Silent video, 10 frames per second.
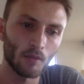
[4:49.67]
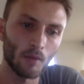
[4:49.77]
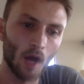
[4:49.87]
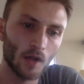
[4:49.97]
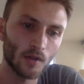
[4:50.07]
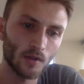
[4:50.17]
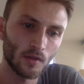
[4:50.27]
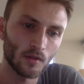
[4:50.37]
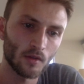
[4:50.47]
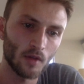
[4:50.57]
box
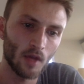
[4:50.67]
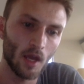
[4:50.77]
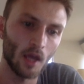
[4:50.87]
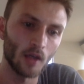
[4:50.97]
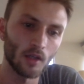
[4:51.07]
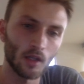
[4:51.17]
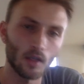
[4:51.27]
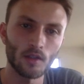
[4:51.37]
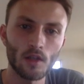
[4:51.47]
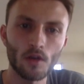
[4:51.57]
and hit
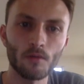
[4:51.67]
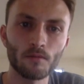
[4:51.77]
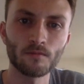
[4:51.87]
continue.